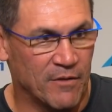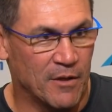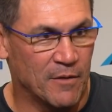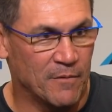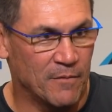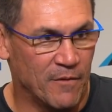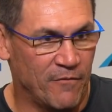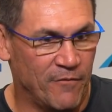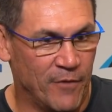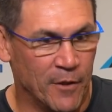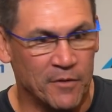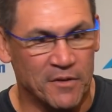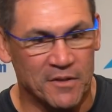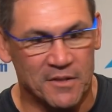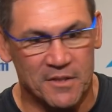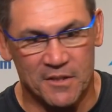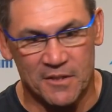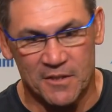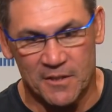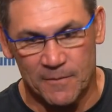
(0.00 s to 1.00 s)
Our
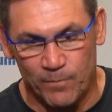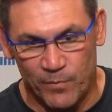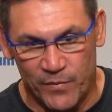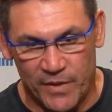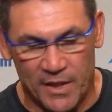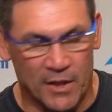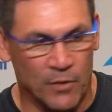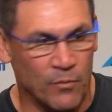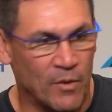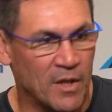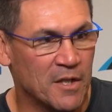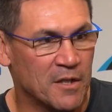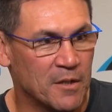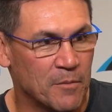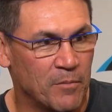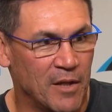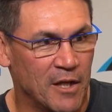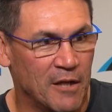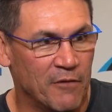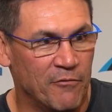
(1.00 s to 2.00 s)
focus is getting ready to
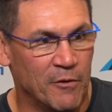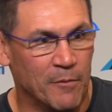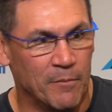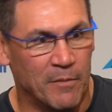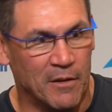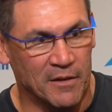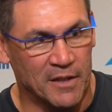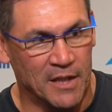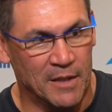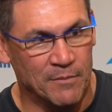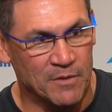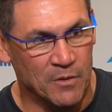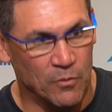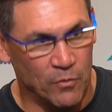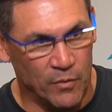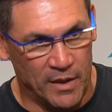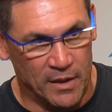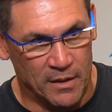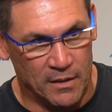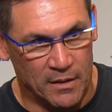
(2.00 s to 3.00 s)
play a football game to
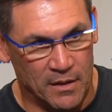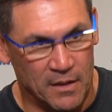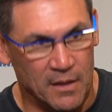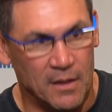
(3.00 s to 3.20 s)
win.